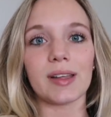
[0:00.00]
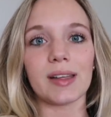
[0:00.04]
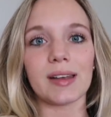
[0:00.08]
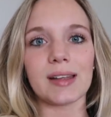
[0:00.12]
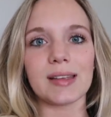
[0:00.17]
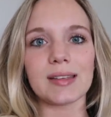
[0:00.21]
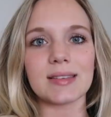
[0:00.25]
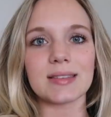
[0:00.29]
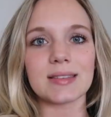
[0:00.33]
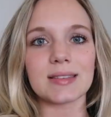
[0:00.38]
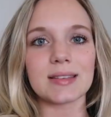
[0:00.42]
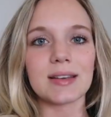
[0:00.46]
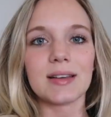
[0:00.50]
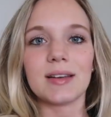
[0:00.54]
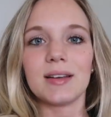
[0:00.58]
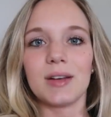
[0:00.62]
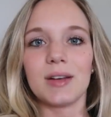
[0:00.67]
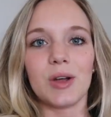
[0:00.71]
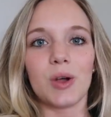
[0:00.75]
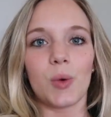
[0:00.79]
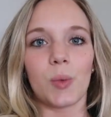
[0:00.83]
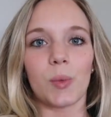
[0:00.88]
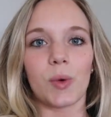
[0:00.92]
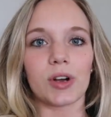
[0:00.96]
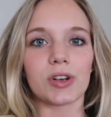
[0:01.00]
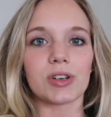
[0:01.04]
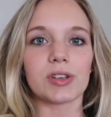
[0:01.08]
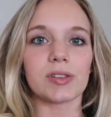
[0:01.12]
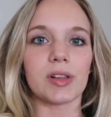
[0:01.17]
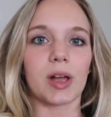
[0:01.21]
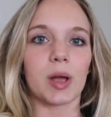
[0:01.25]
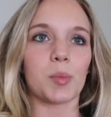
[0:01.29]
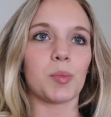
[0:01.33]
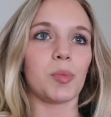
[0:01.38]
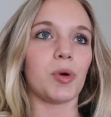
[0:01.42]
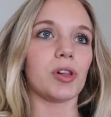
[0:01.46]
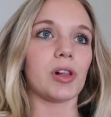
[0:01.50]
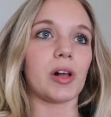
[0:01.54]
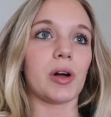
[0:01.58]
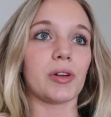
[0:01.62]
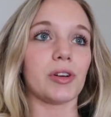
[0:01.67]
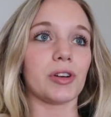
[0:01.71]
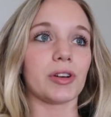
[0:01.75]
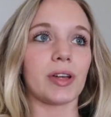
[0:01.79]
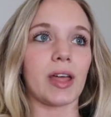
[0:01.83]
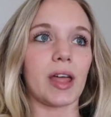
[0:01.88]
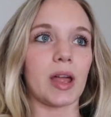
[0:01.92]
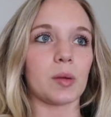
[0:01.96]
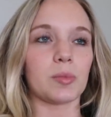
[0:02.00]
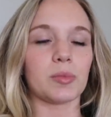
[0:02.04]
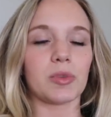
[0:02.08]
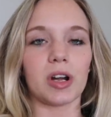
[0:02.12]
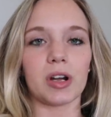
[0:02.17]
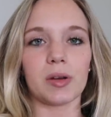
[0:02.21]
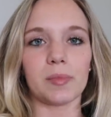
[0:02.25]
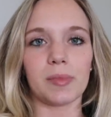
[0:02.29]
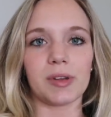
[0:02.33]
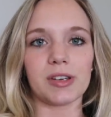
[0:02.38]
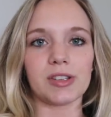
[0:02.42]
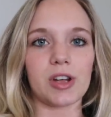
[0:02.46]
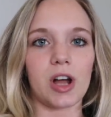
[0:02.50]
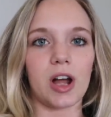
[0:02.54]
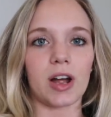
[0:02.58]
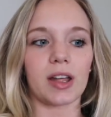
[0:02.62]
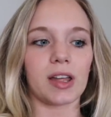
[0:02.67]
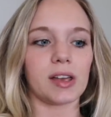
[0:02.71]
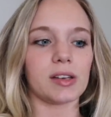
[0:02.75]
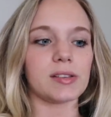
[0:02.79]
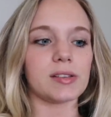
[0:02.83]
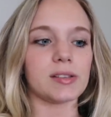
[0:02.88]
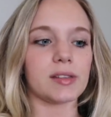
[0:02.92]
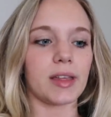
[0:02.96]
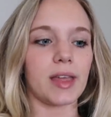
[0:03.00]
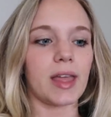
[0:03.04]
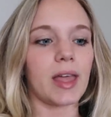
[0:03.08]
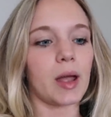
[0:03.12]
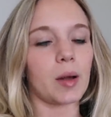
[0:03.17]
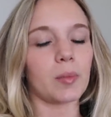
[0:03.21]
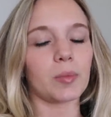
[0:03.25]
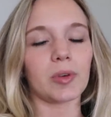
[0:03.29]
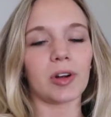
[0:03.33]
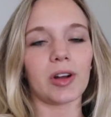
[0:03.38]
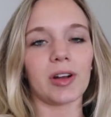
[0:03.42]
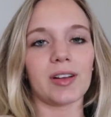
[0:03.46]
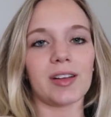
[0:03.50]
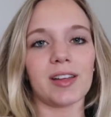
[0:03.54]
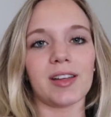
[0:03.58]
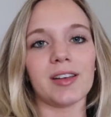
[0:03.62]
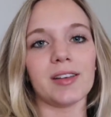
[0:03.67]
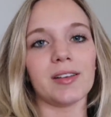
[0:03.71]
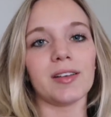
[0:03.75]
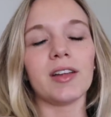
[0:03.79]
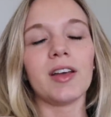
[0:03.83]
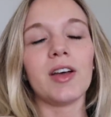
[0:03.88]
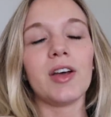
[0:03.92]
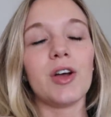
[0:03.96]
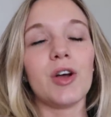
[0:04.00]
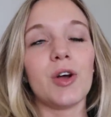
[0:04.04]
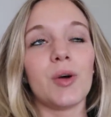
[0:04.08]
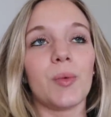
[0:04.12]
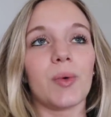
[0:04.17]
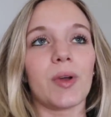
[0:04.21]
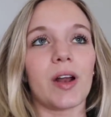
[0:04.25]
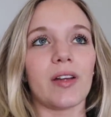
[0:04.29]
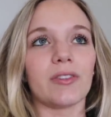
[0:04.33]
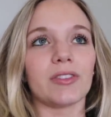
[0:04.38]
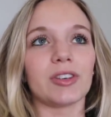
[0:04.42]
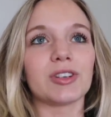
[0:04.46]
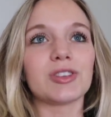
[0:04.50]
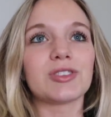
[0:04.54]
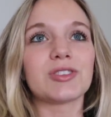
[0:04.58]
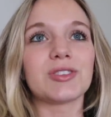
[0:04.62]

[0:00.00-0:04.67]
It is weird to like pull out your camera and be talking to the camera and whatever.